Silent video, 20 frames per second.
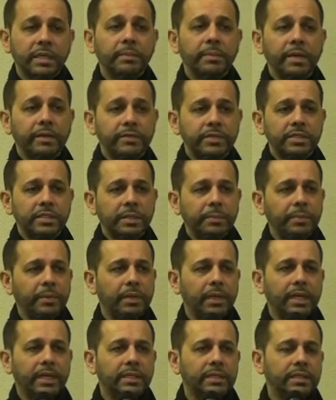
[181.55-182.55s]
as some have
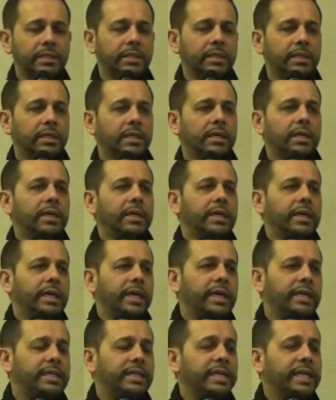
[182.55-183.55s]
stipulated,
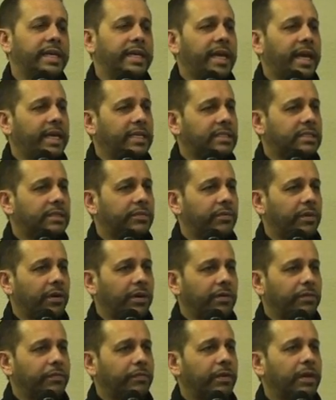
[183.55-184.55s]
it negates
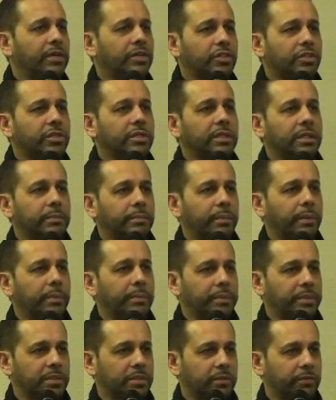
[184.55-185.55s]
the very function
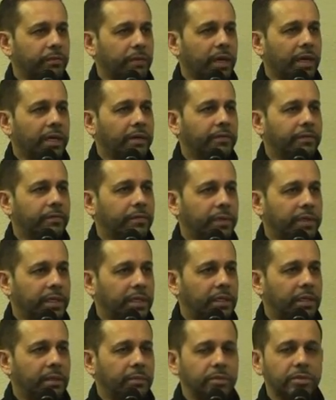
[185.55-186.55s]
and purpose of
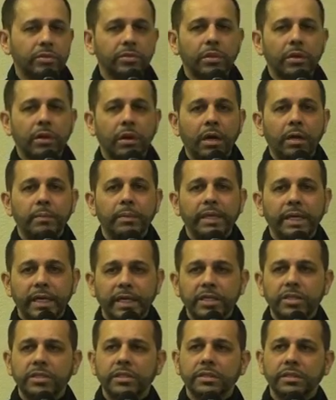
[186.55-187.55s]
life when it comes to our
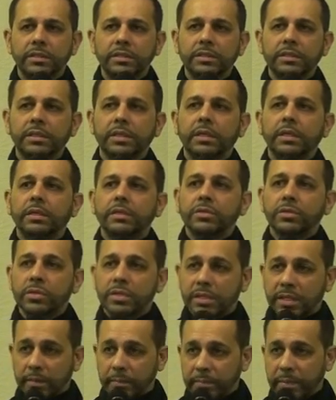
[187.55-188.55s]
obligations
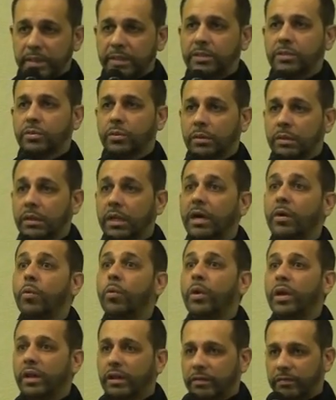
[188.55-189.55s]
to submit to
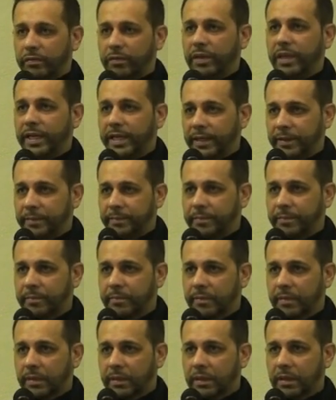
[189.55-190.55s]
Allah willfully.